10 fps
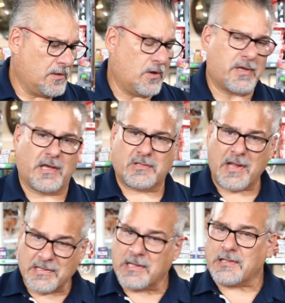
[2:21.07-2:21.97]
Okay, so
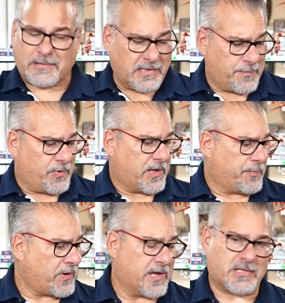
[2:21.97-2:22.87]
that, that's that's a pretty good
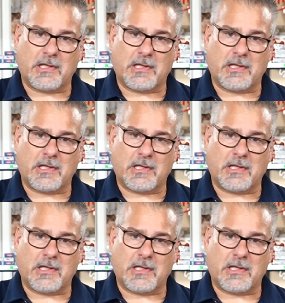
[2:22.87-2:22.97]
price.